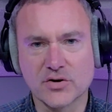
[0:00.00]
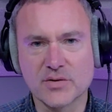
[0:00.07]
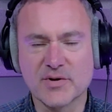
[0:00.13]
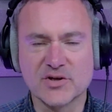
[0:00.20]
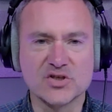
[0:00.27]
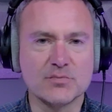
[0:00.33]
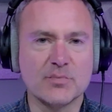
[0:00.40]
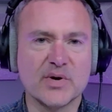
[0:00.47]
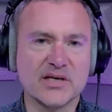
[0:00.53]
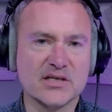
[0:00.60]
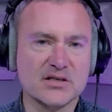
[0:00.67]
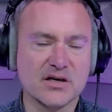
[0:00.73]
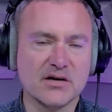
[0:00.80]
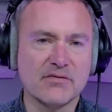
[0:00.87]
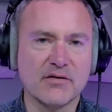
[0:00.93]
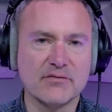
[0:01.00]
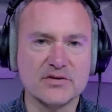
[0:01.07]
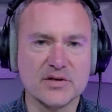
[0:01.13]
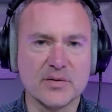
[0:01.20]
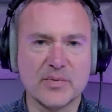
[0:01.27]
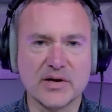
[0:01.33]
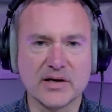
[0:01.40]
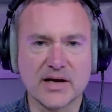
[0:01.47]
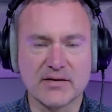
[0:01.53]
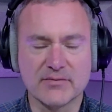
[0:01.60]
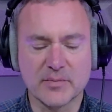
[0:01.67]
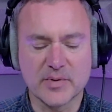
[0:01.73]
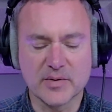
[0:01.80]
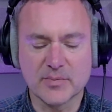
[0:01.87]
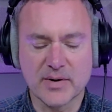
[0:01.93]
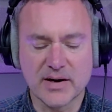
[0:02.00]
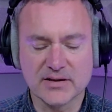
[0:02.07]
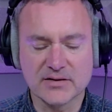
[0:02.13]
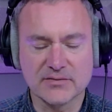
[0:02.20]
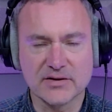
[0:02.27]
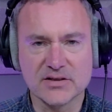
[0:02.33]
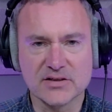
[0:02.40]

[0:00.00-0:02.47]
You mentioned PSERF obviously being kind of a big part of it.